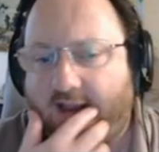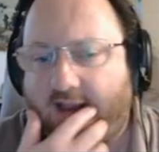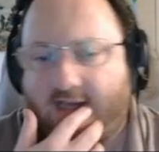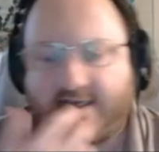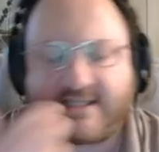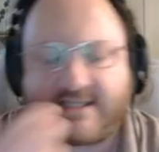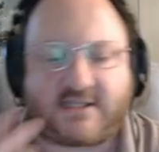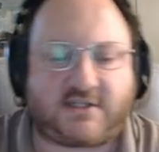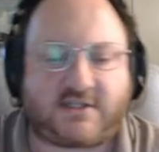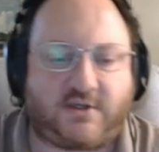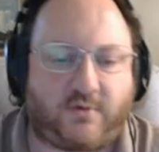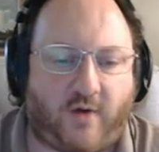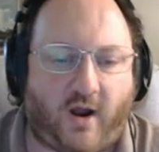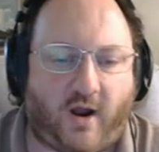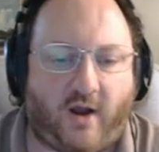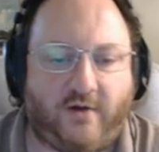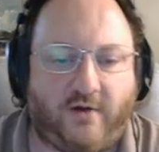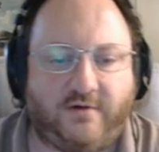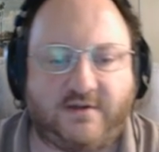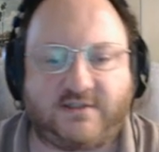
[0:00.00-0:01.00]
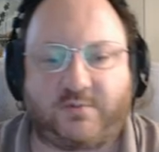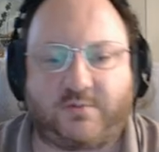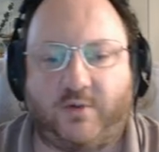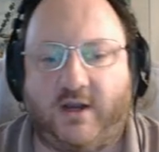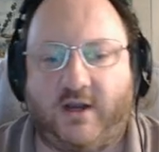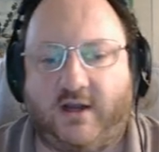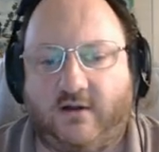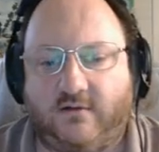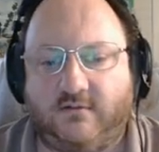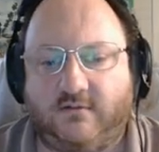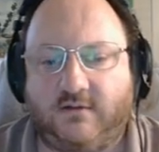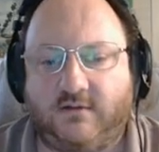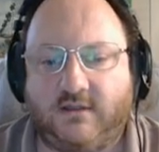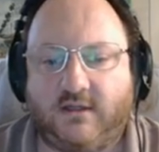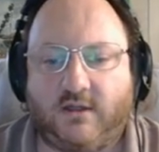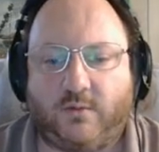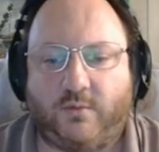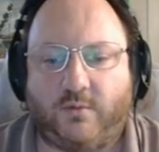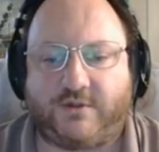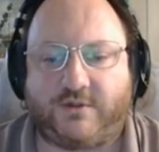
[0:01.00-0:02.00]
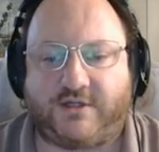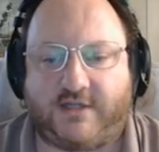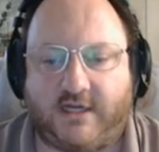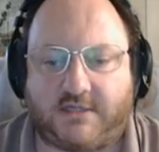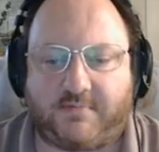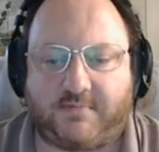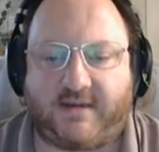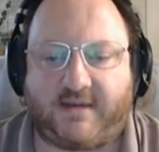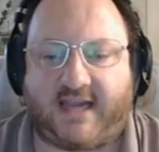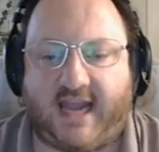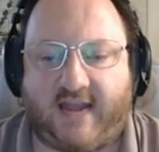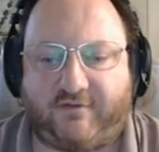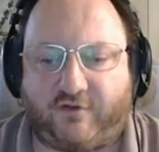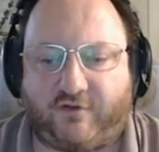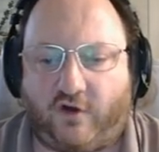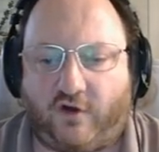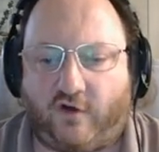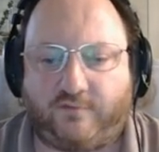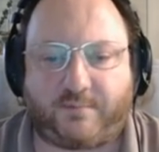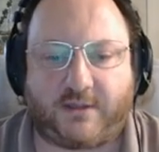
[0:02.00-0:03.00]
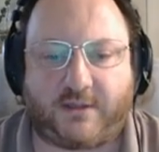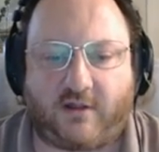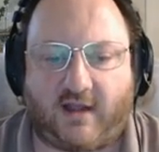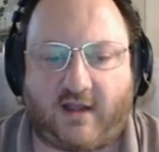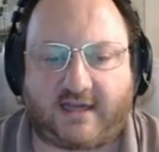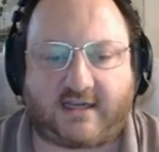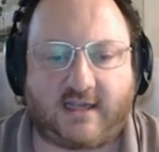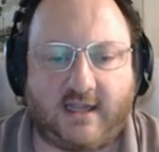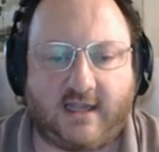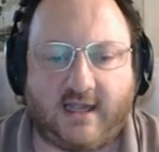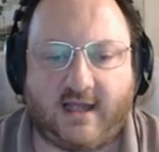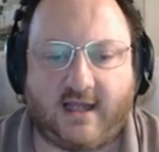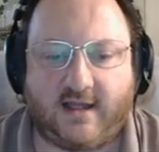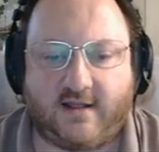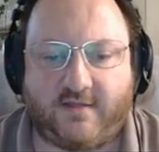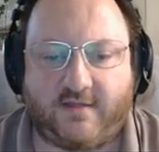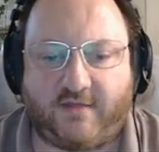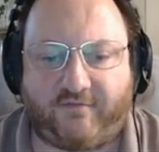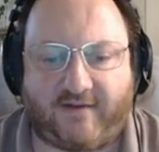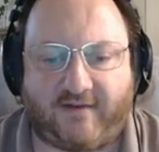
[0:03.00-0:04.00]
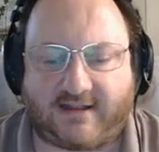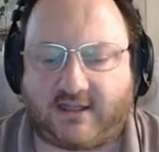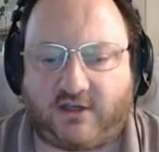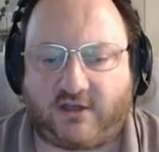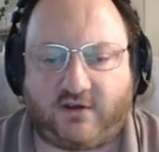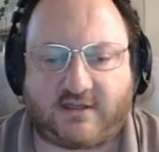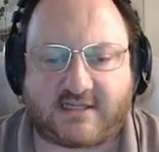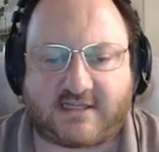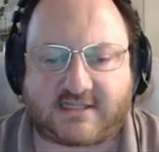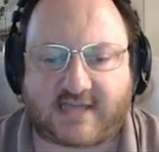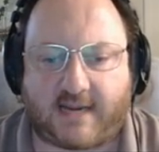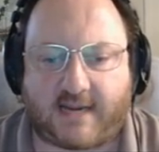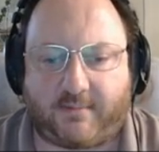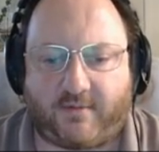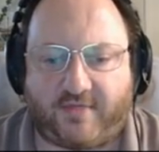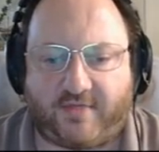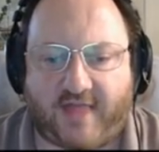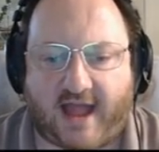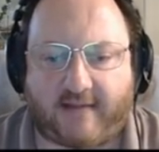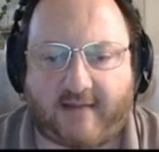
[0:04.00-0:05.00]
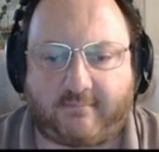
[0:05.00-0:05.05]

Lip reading: It does it to your own as well, which you need to be careful of, but like the fact that you could disable that